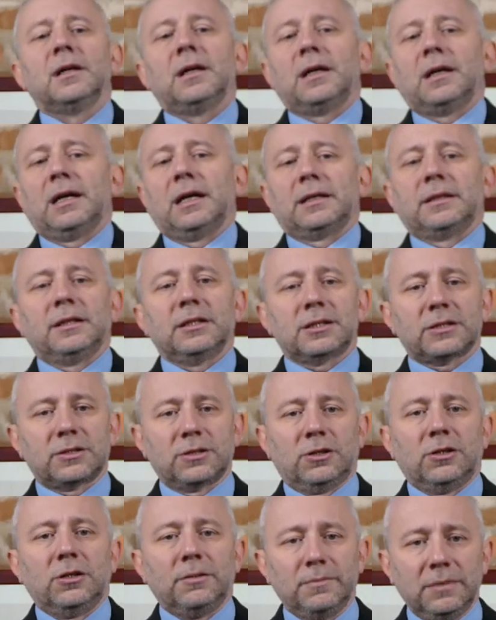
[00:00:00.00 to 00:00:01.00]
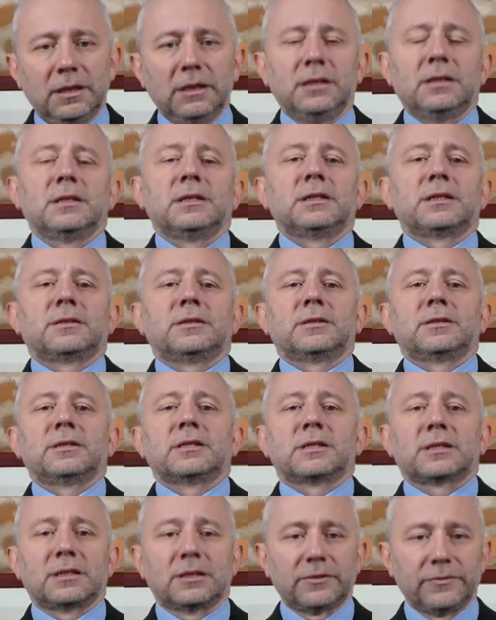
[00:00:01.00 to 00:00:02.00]
and the SOM is the
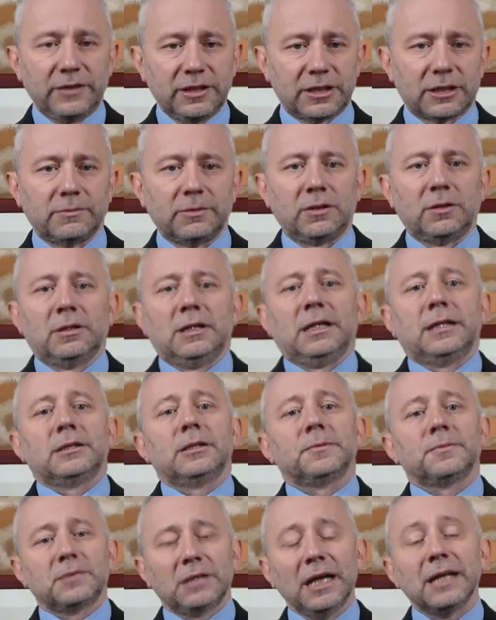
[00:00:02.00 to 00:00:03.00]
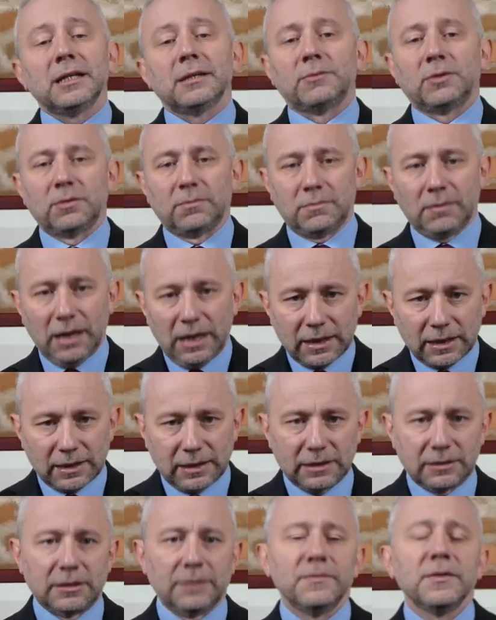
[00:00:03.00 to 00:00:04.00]
serviceable and obtainable
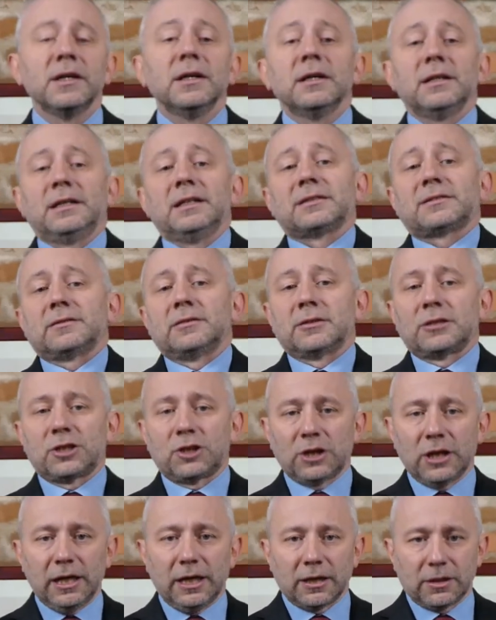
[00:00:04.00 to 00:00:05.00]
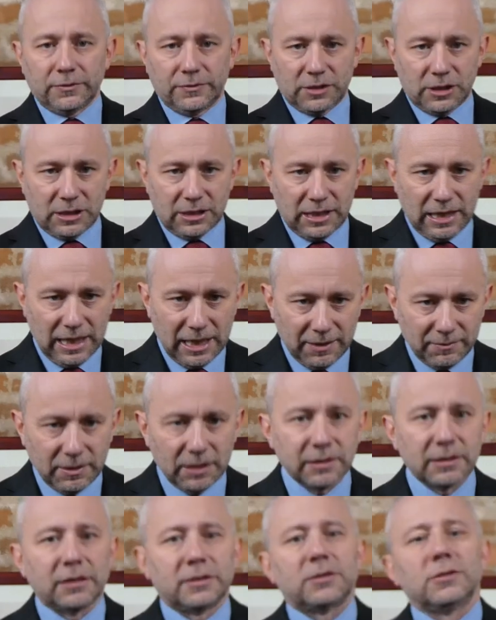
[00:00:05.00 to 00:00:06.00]
market. It's the share of
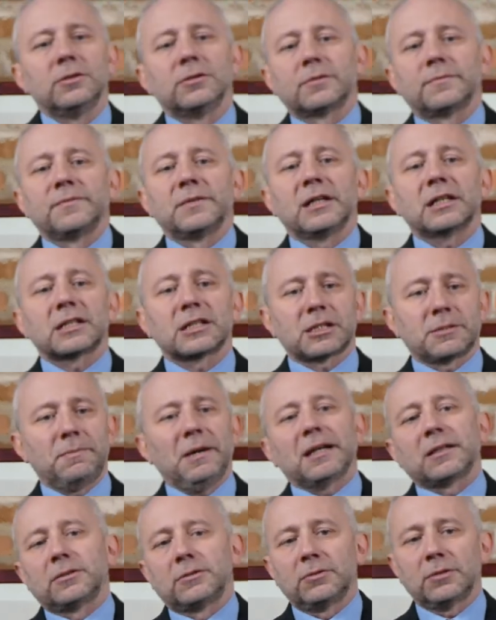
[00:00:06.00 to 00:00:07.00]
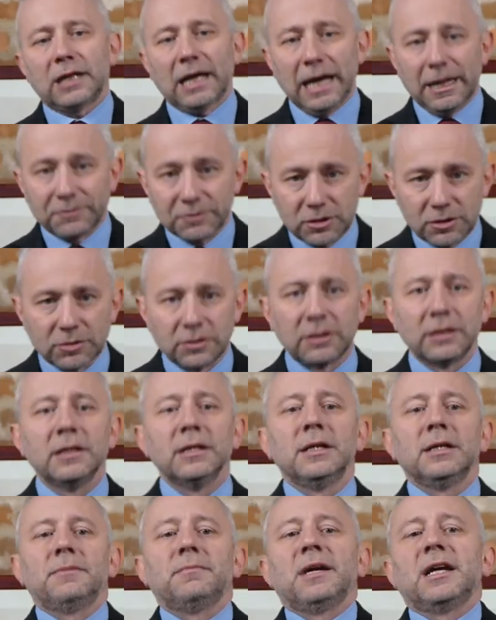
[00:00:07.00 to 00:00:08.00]
SAM that you expect to capture
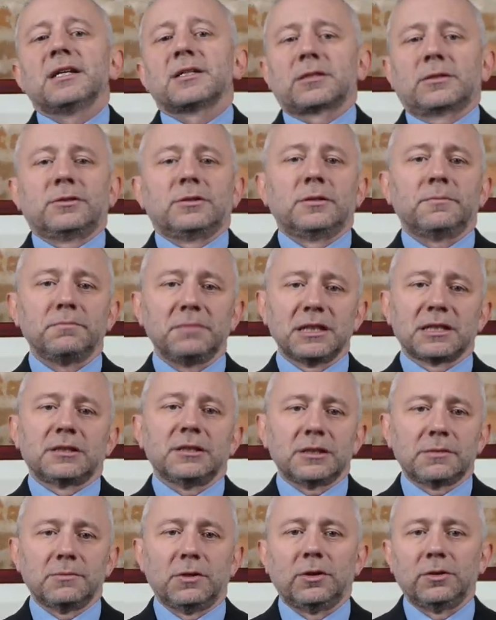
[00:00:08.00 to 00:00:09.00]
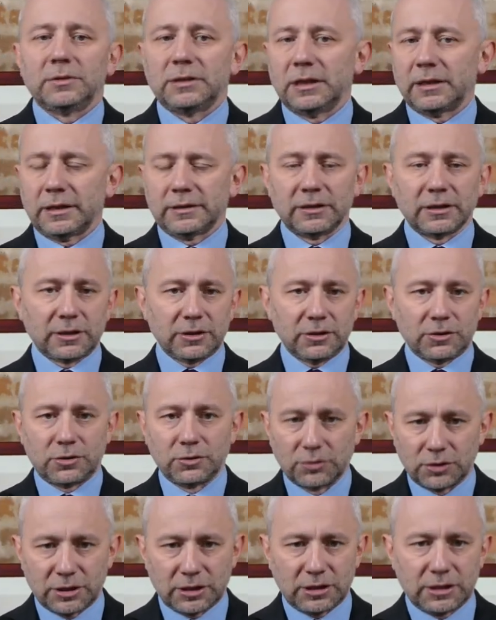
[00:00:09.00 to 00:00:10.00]
based on your business model and
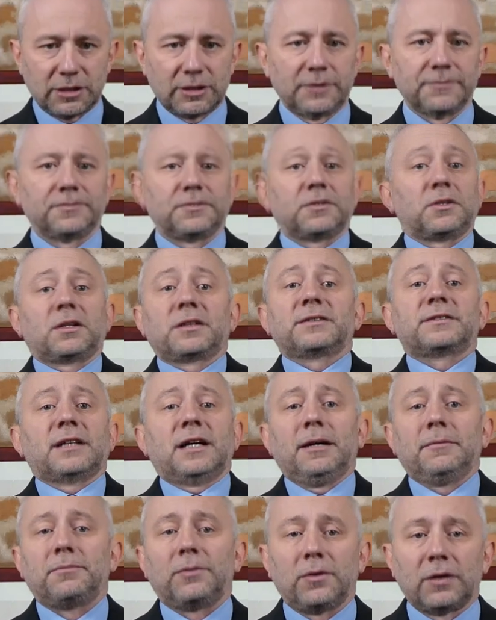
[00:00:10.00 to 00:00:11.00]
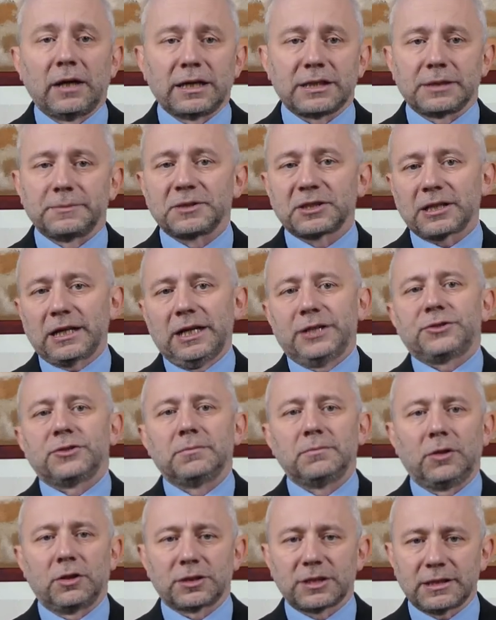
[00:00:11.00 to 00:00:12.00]
resources. For example, a
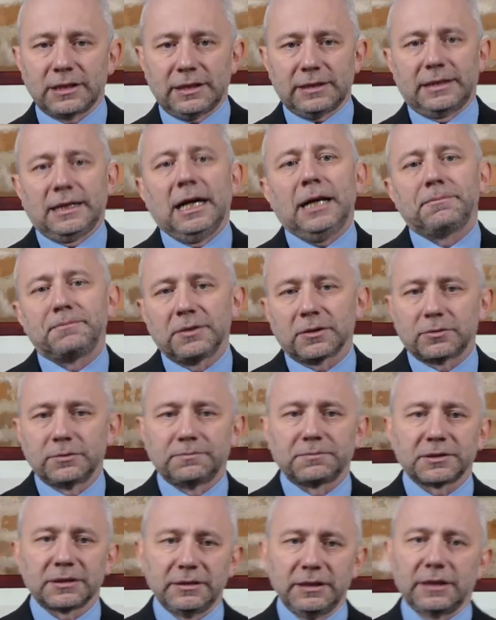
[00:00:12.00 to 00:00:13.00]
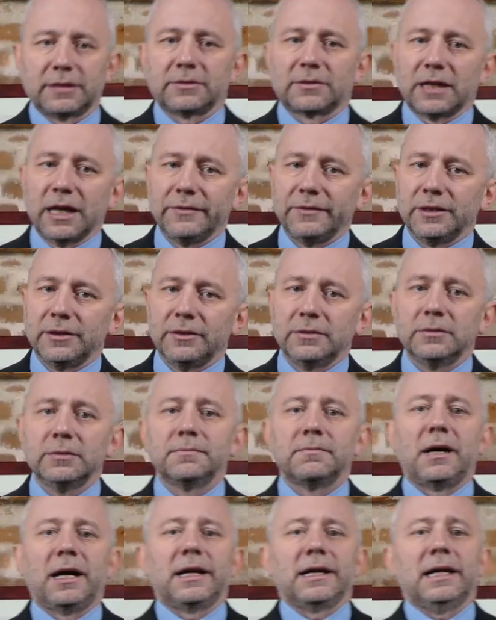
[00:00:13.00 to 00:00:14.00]
subscription box startup could predict revenue
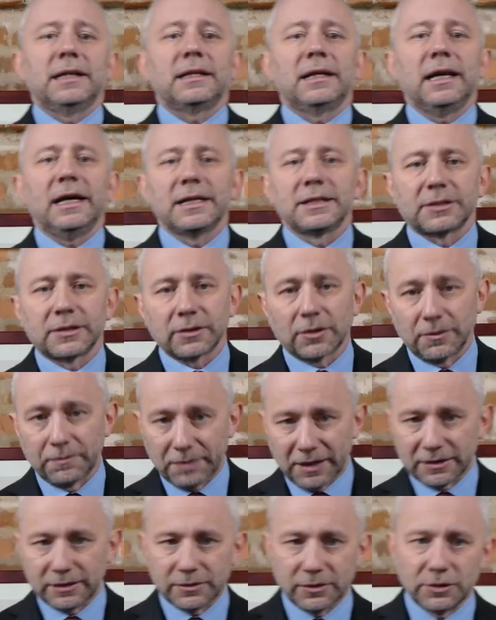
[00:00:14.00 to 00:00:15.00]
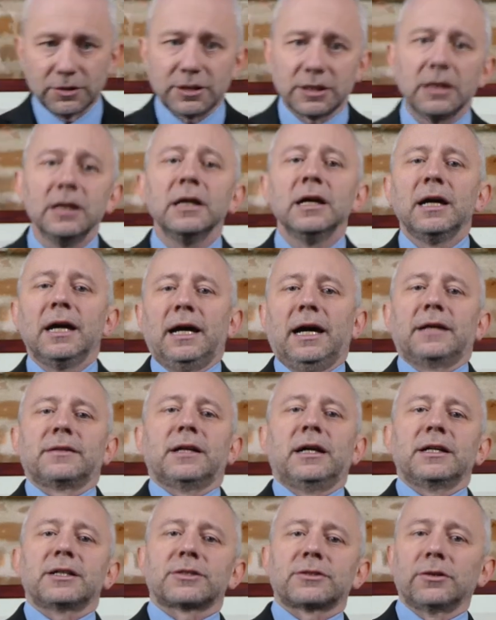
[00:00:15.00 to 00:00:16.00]
by analyzing competitors and
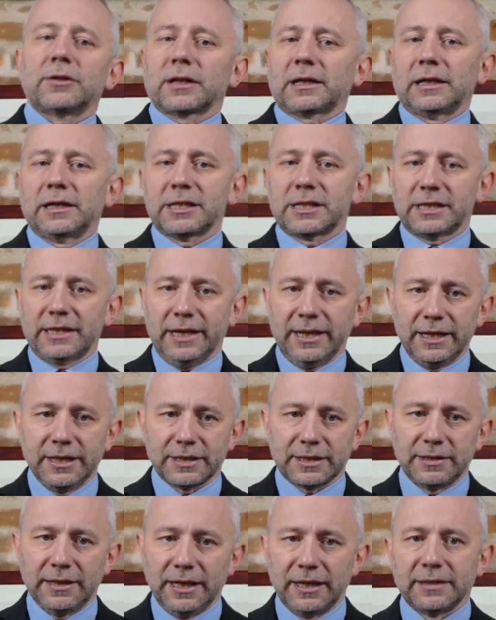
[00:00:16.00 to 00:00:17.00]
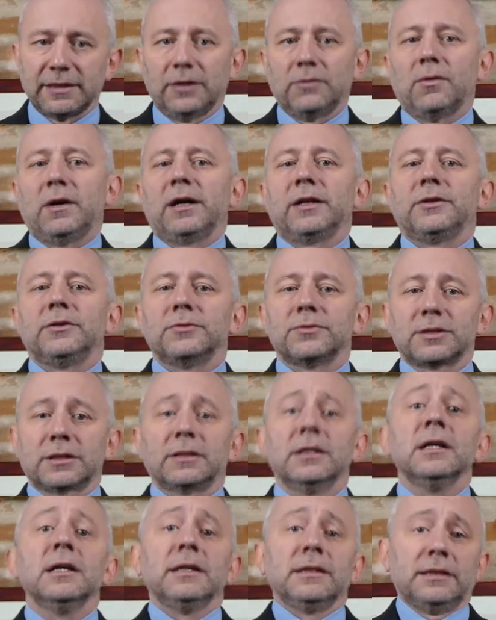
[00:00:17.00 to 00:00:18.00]
historical sales data while
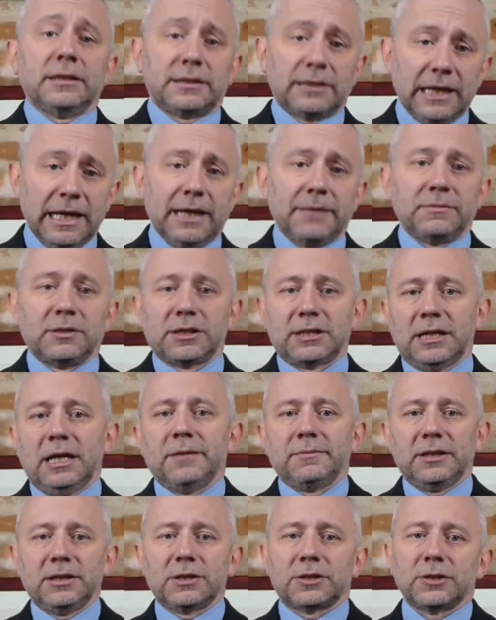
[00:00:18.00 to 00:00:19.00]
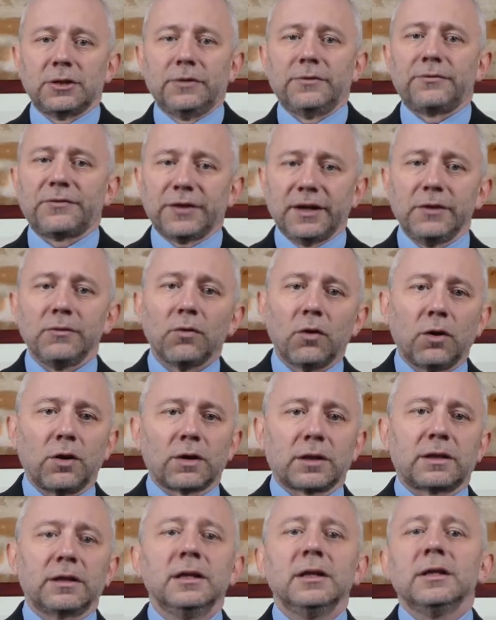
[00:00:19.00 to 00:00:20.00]
using the TAM, SAM, and SOM
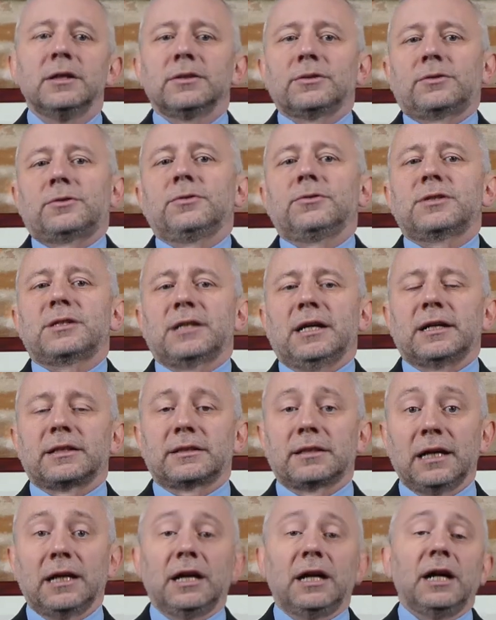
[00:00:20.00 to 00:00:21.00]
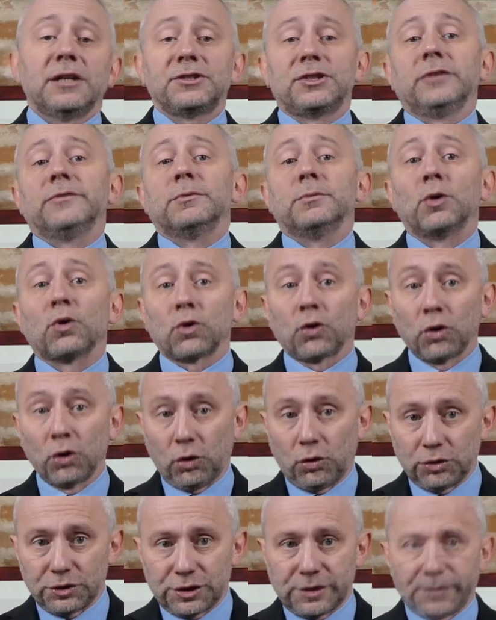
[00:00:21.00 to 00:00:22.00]
framework to set achievable
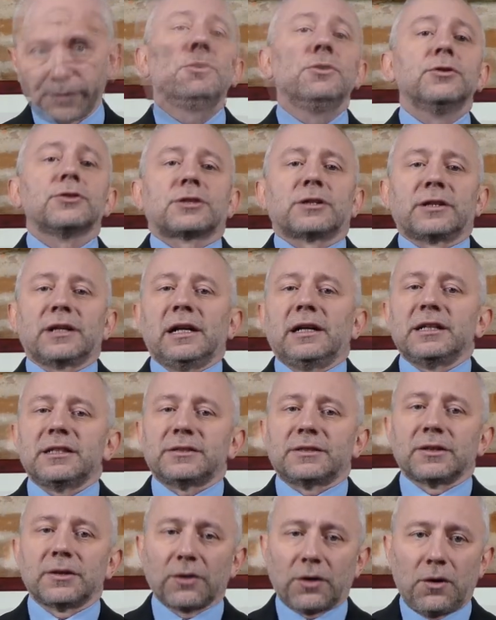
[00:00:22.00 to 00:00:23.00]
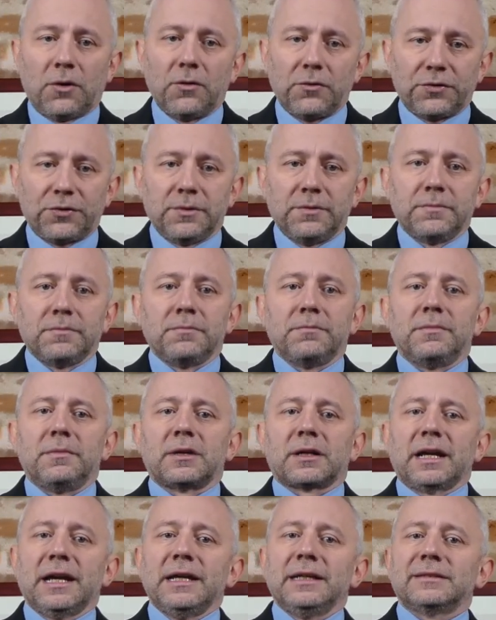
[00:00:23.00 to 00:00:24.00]
goals. Use realistic growth
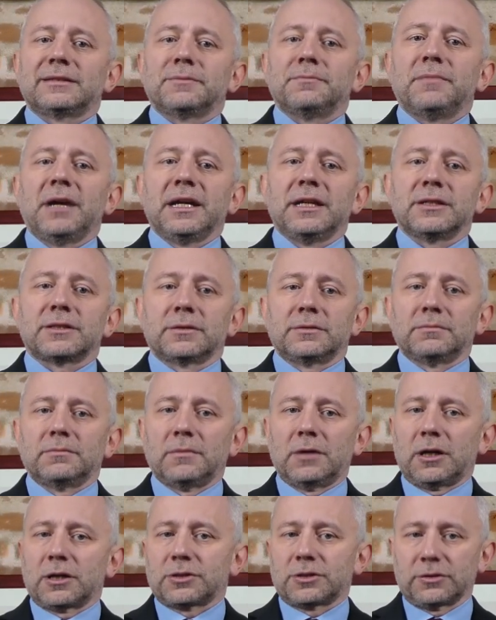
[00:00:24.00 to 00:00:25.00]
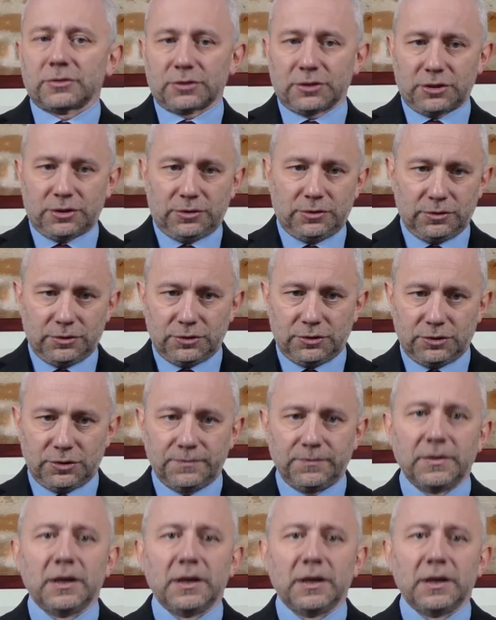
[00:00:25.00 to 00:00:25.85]
rates based on market research.